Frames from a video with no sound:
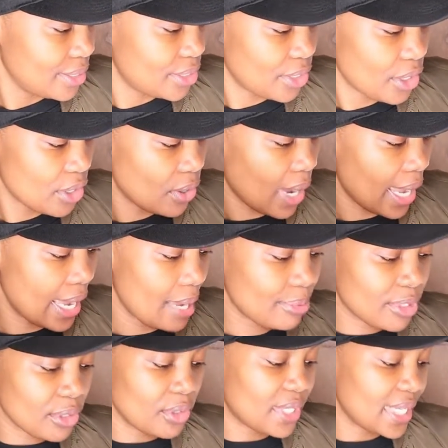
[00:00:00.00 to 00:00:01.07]
so I
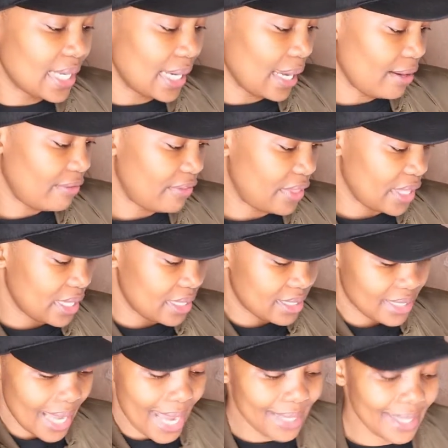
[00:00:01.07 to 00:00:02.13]
absolutely love
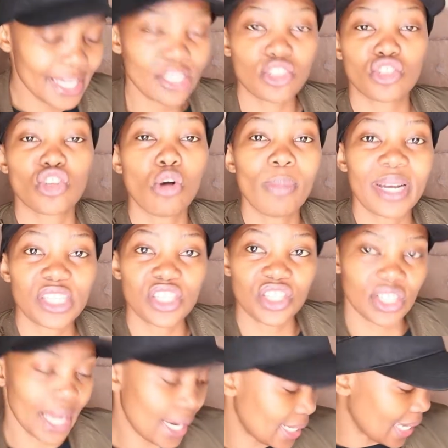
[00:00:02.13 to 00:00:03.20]
these and there's so much
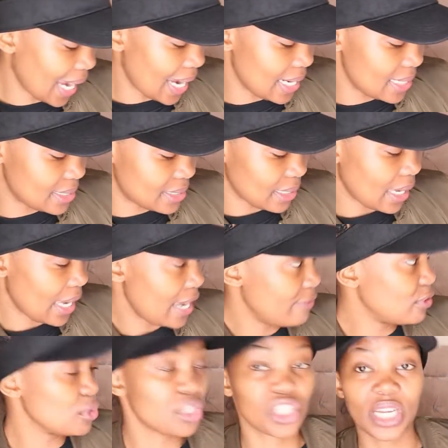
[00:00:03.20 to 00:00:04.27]
sale guys. I
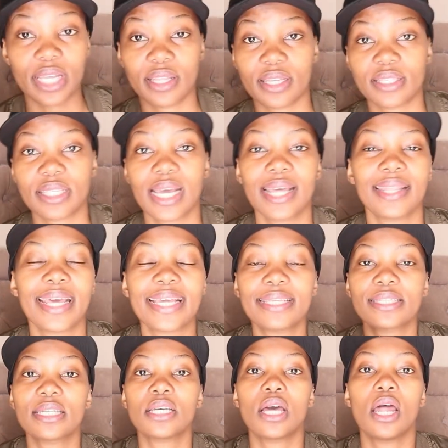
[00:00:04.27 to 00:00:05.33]
have to share this. There
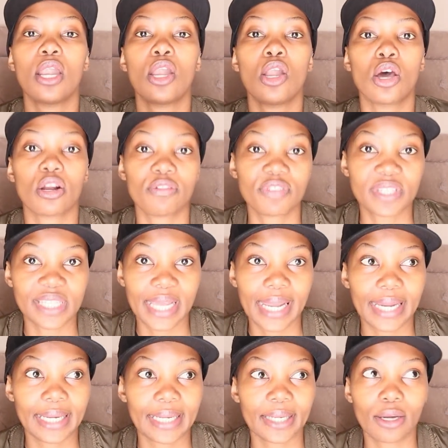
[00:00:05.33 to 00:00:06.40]
is a lot of
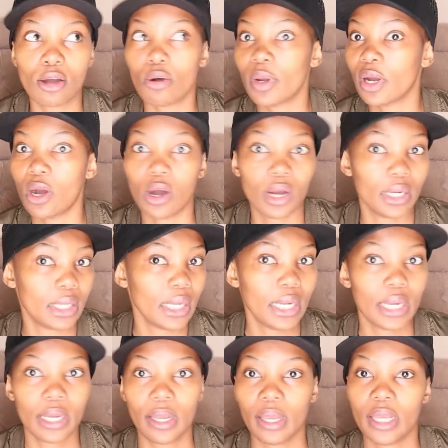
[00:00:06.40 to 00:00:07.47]
sale going on
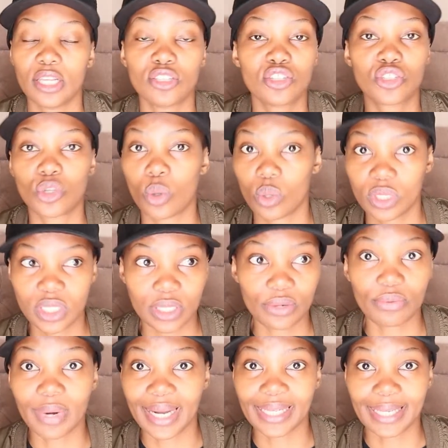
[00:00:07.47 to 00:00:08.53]
in stores
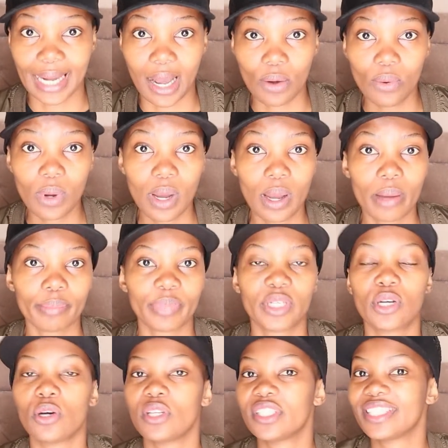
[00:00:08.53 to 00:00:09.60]
right now
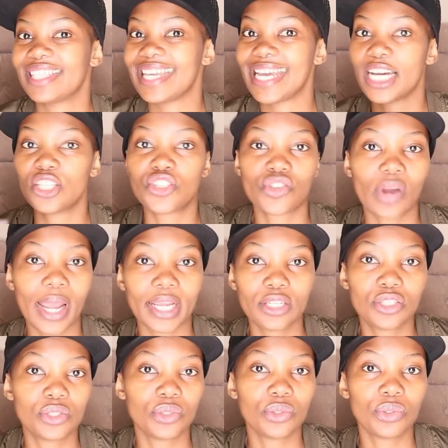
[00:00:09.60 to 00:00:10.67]
because they are trying
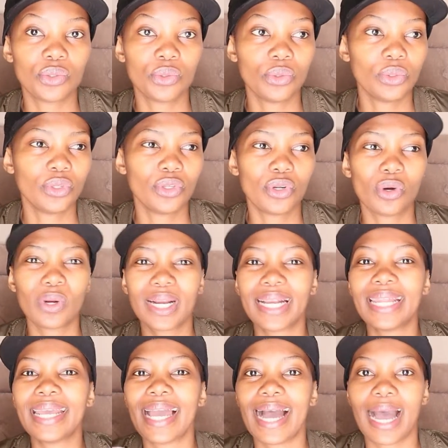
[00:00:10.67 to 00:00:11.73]
to, you know,
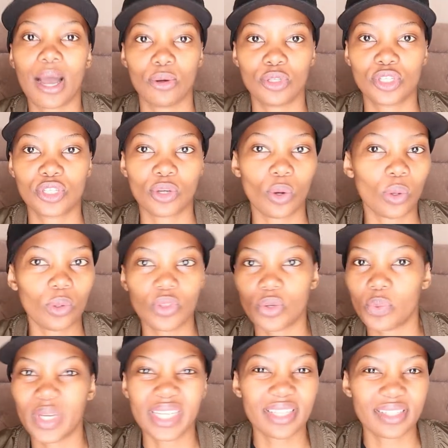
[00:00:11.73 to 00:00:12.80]
clear out all the
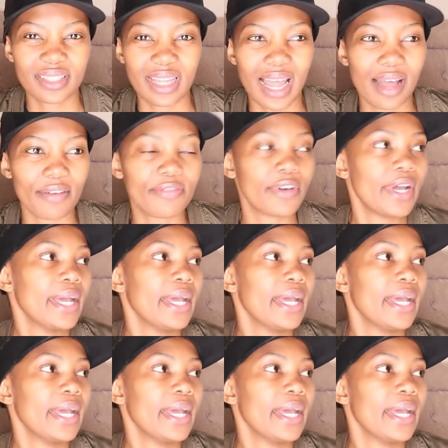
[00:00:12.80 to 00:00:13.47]
winter stuff